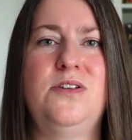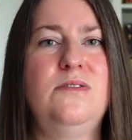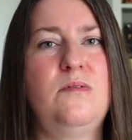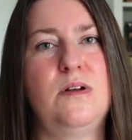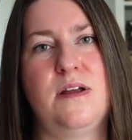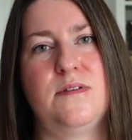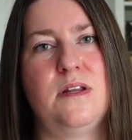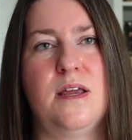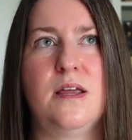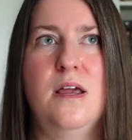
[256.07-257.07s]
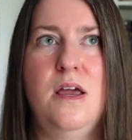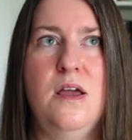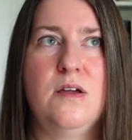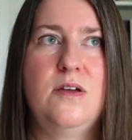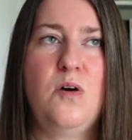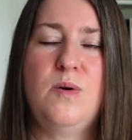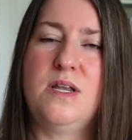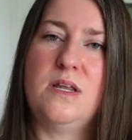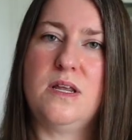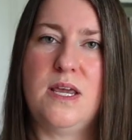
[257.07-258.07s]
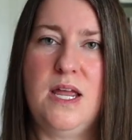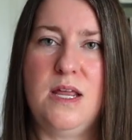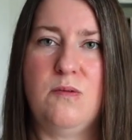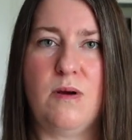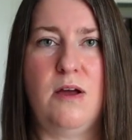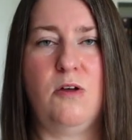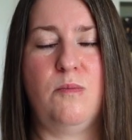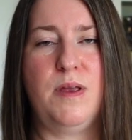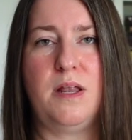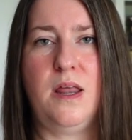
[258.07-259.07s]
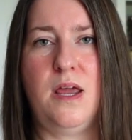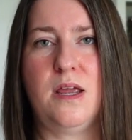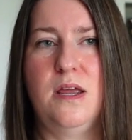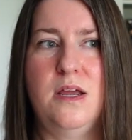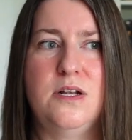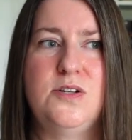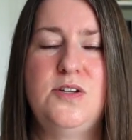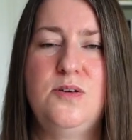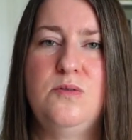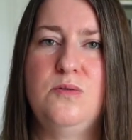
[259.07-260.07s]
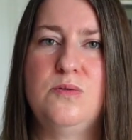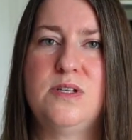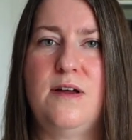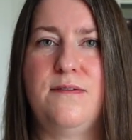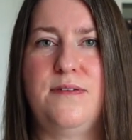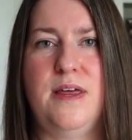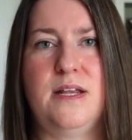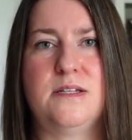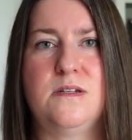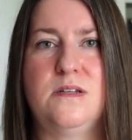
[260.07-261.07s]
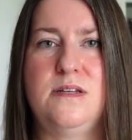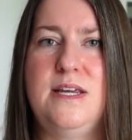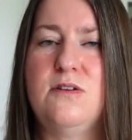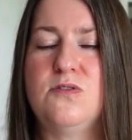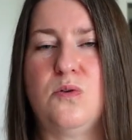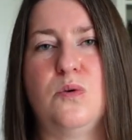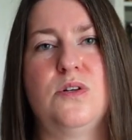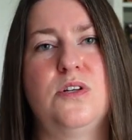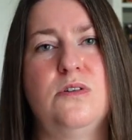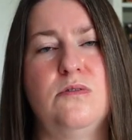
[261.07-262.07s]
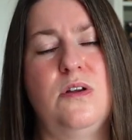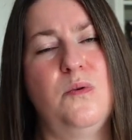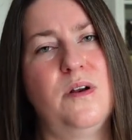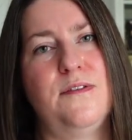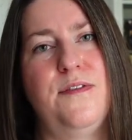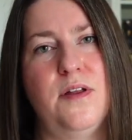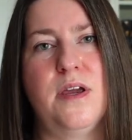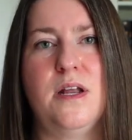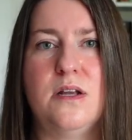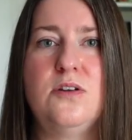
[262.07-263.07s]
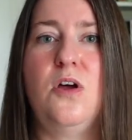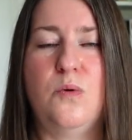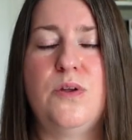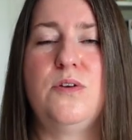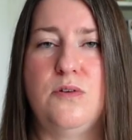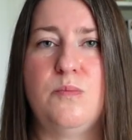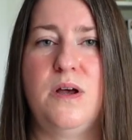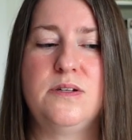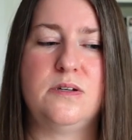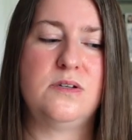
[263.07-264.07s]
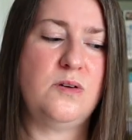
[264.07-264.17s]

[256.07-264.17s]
You don't want to have to like go into the kitty realm and like do stuff that's geared towards children, you want to feel like an adult when you do the puzzles.